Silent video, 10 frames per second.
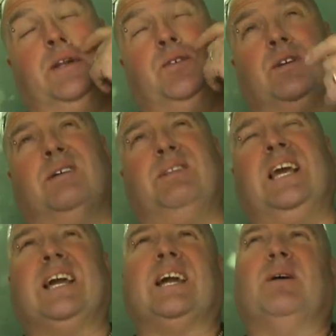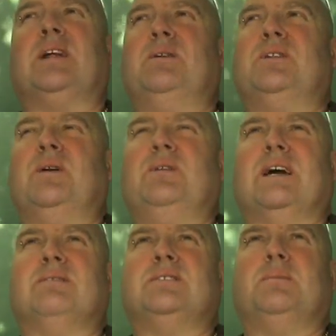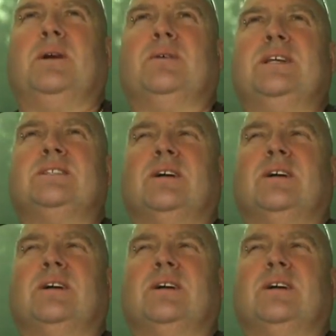used the Echo. I don't do that, to be honest.